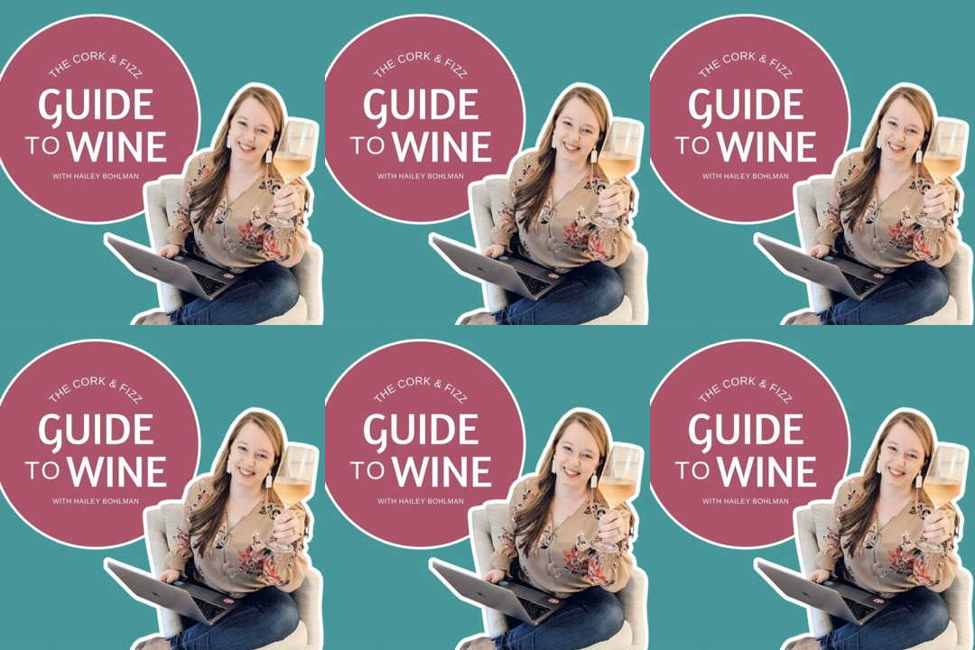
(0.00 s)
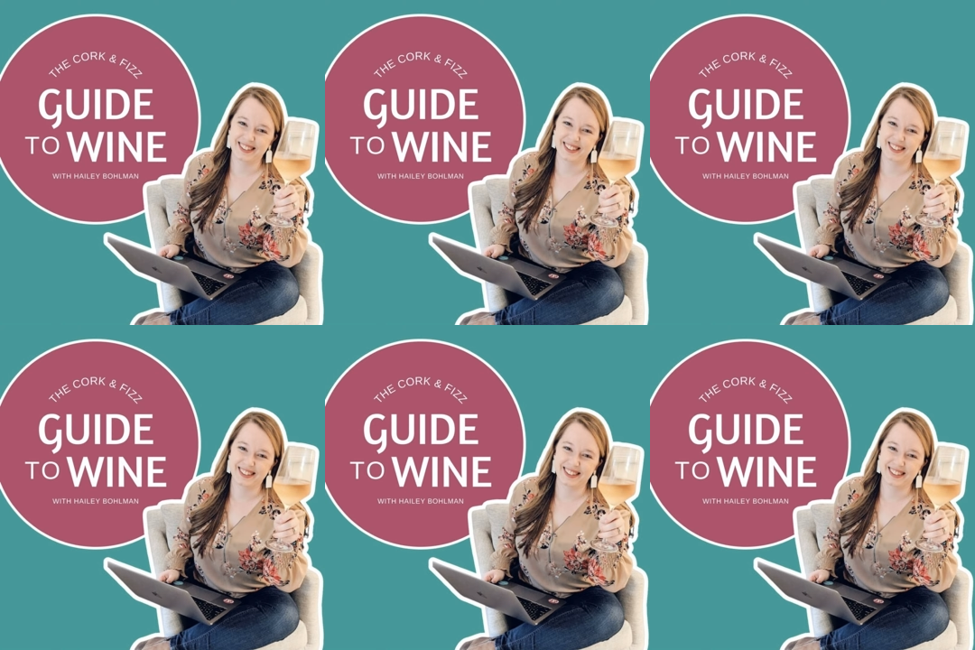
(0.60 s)

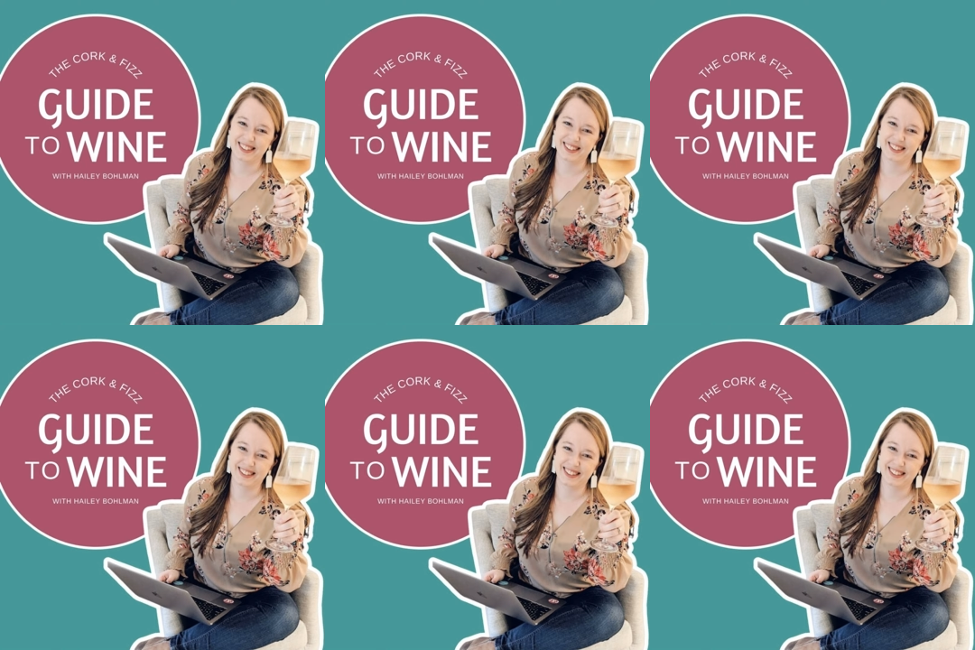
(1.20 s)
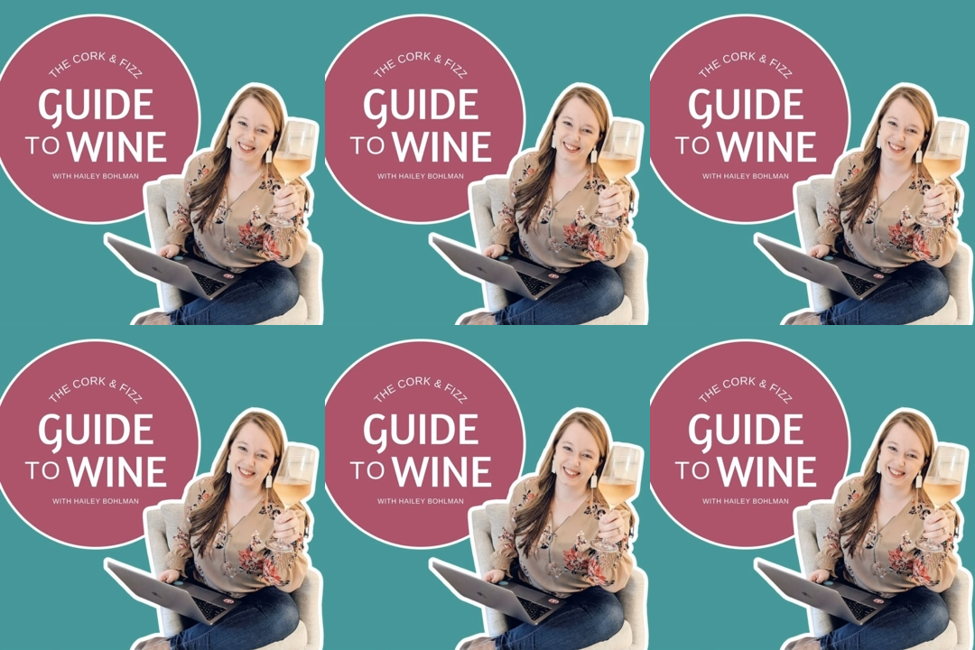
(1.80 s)

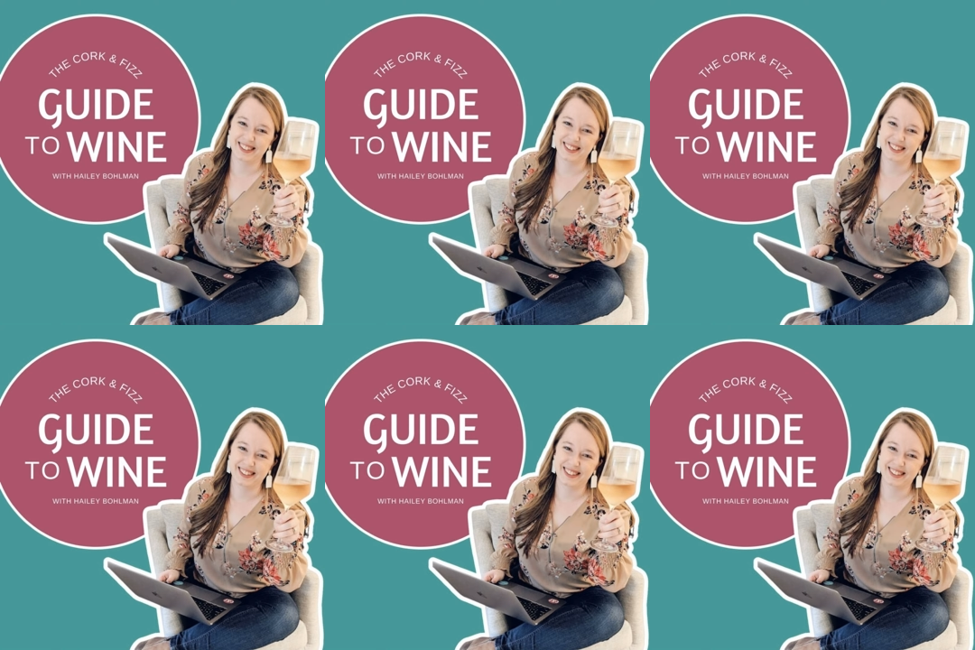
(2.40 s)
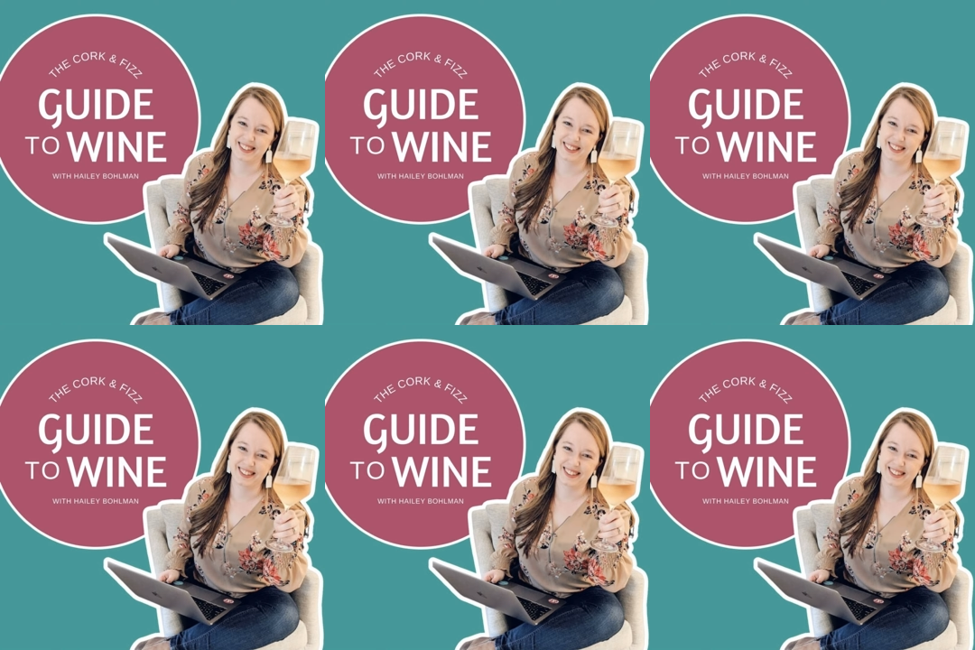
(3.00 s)

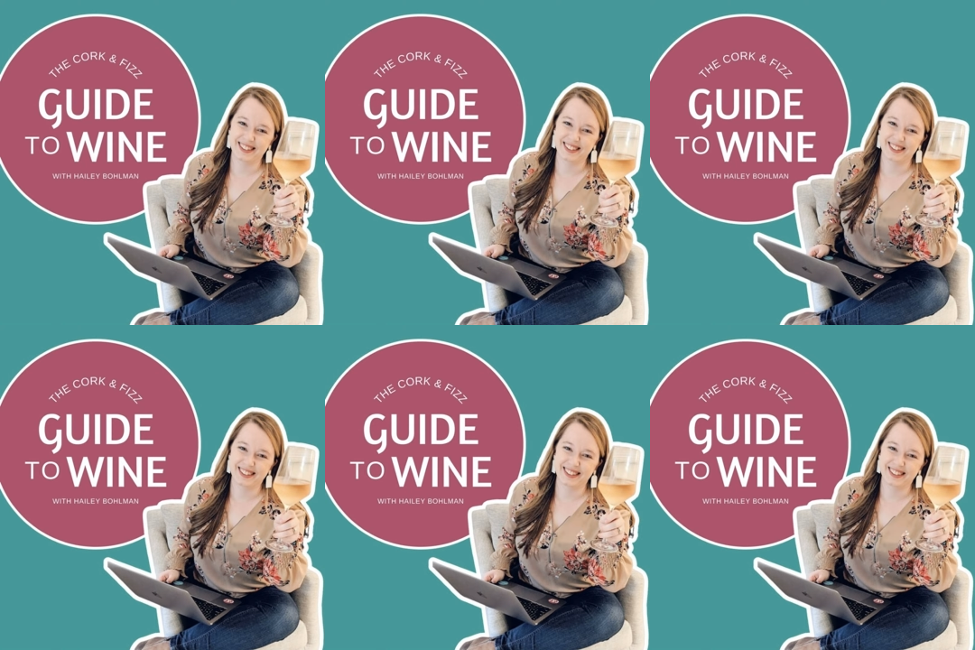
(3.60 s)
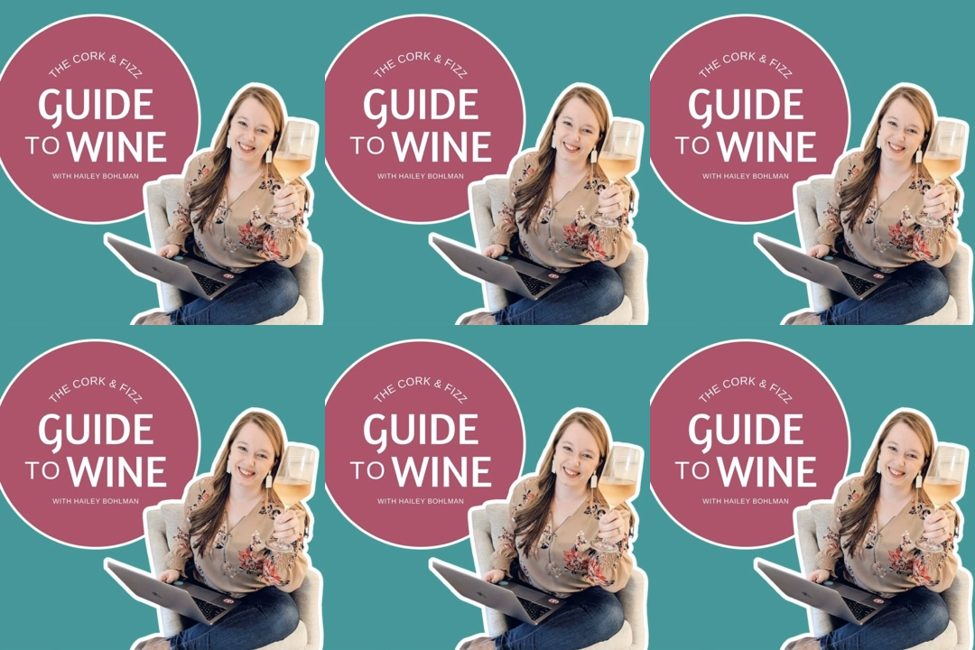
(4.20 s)

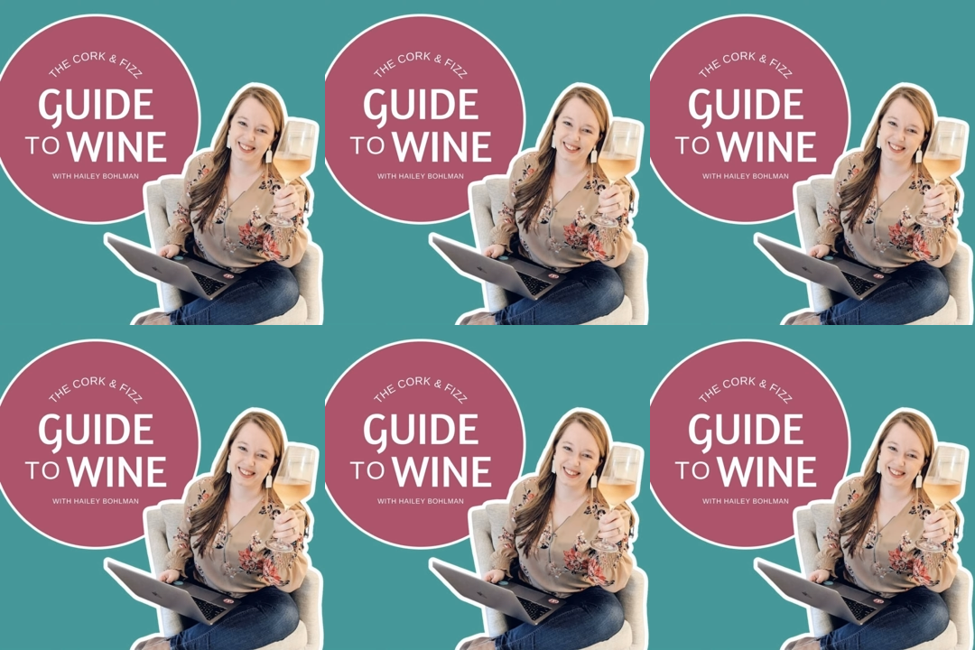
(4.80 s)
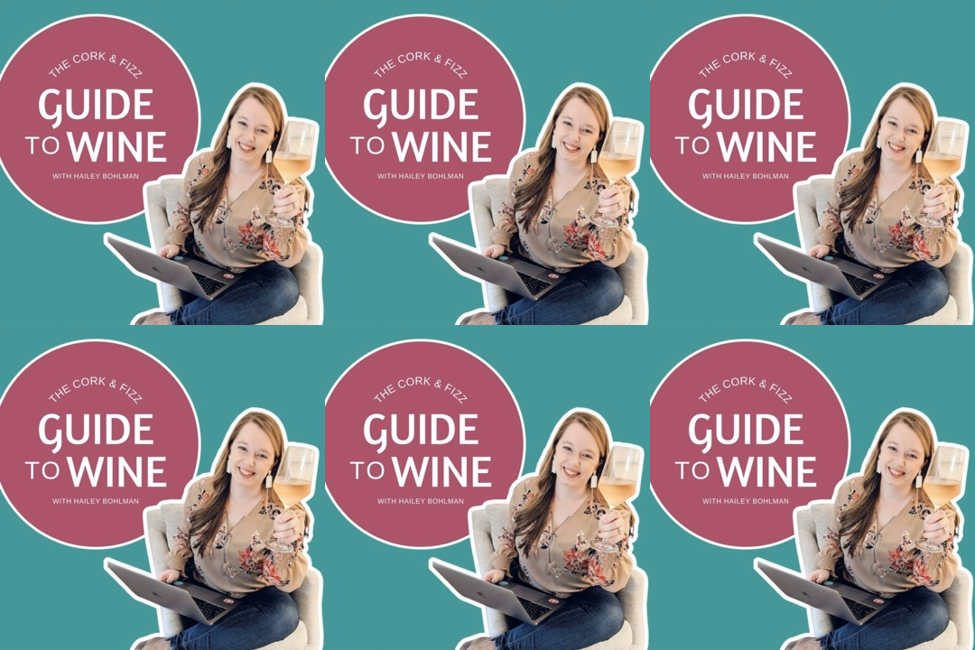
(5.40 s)

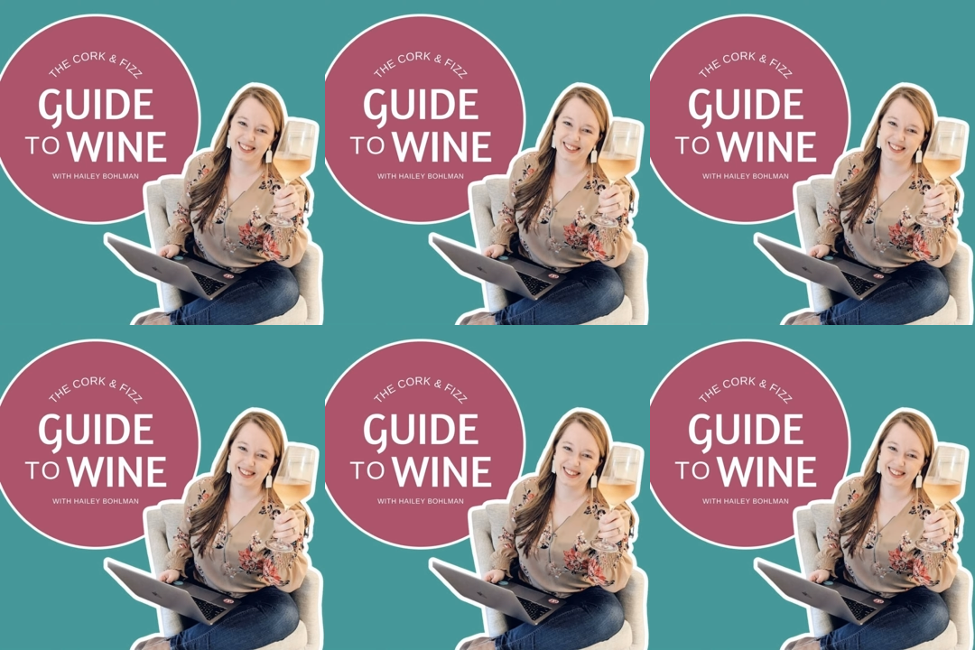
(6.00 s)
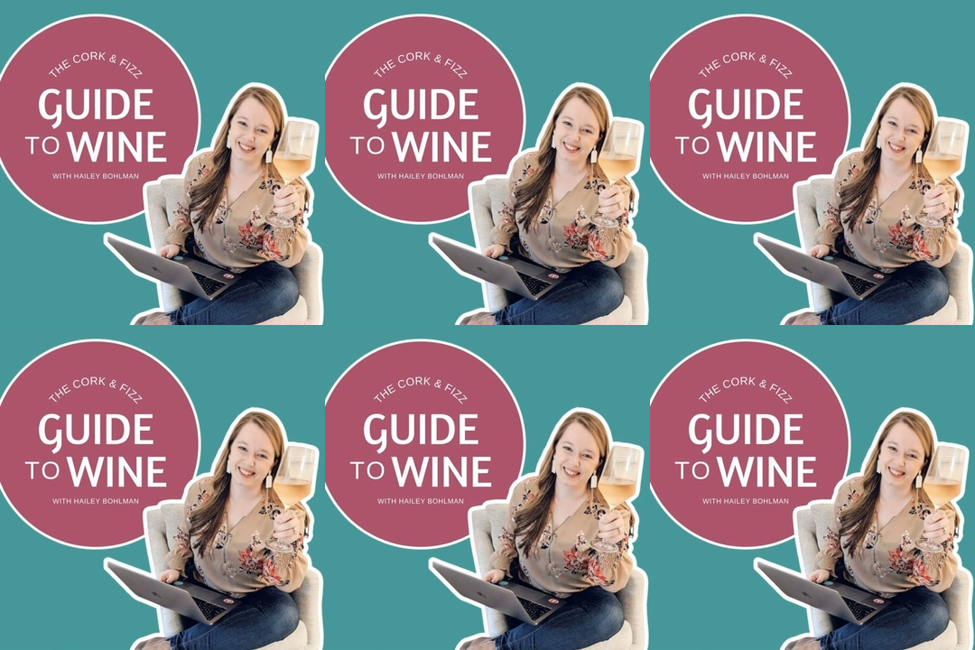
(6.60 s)

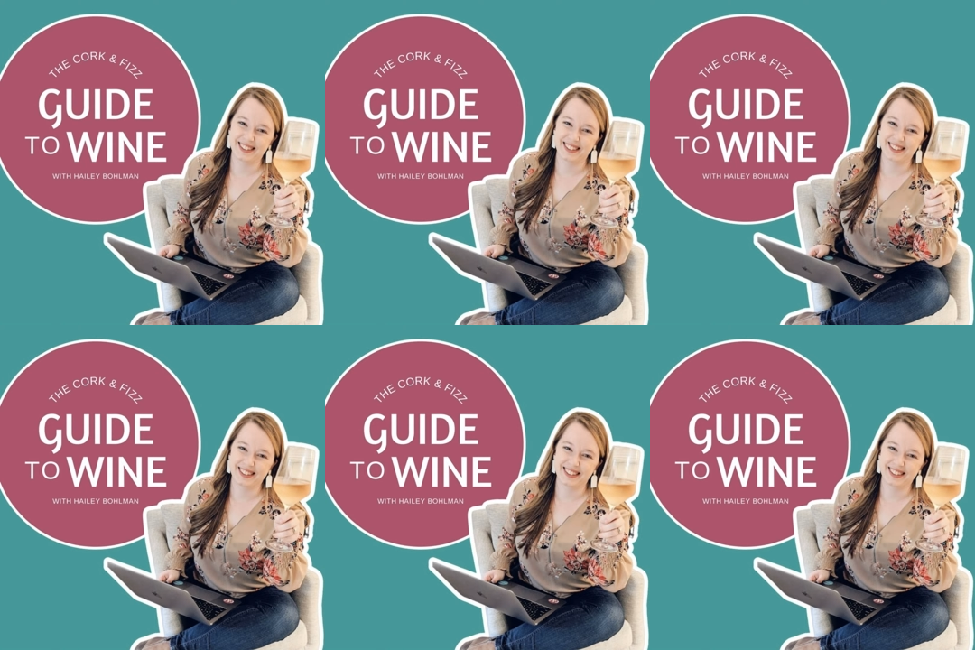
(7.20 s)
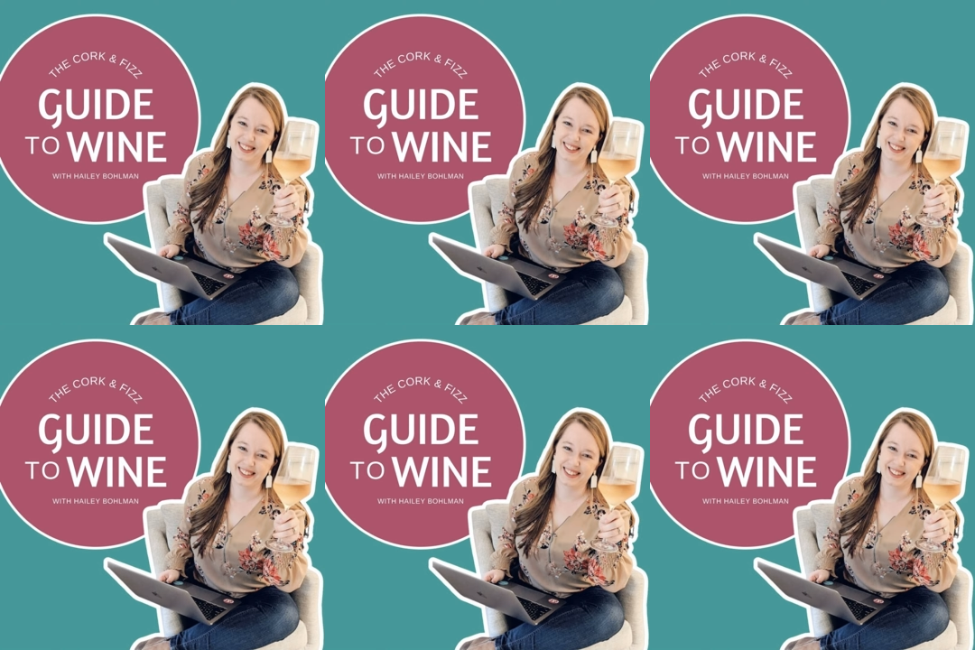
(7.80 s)
The face doesn't move, so there is nothing to read.